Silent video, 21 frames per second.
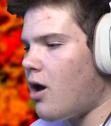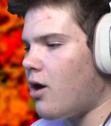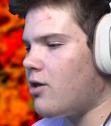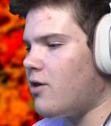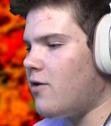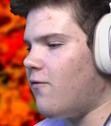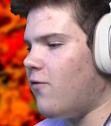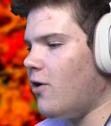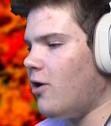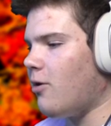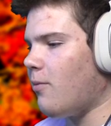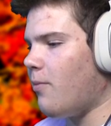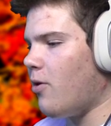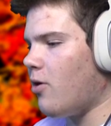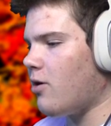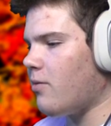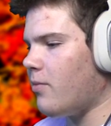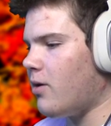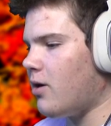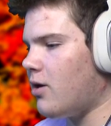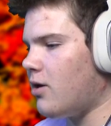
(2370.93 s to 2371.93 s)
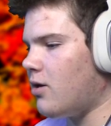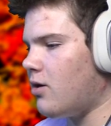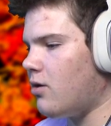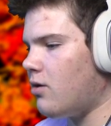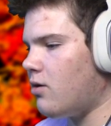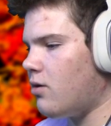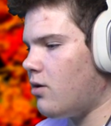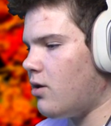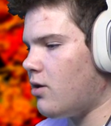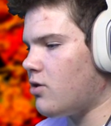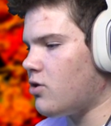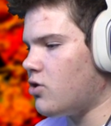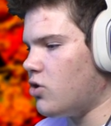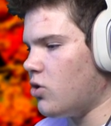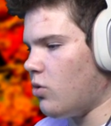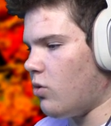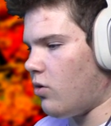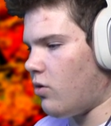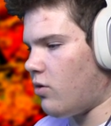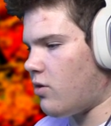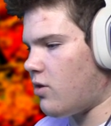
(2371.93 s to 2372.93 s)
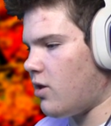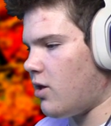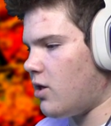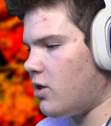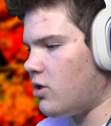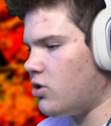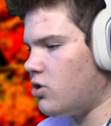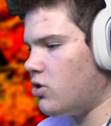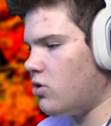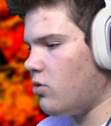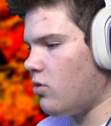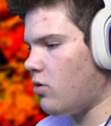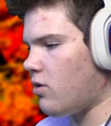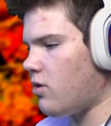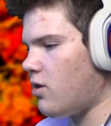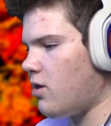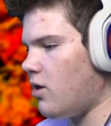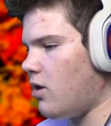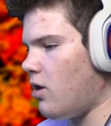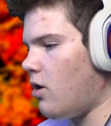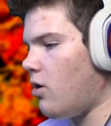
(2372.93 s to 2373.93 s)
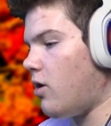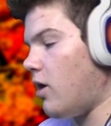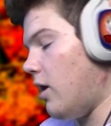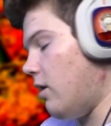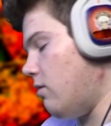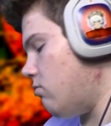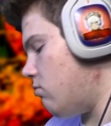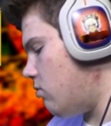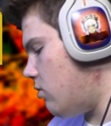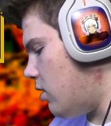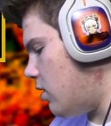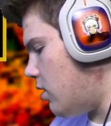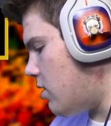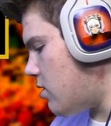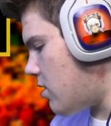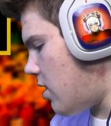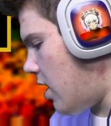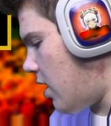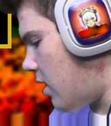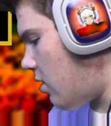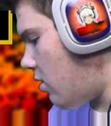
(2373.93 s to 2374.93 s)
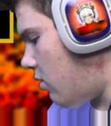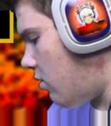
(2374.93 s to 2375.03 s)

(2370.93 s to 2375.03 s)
the final Pokemon is Jules, and Jules... Okay, it didn't take as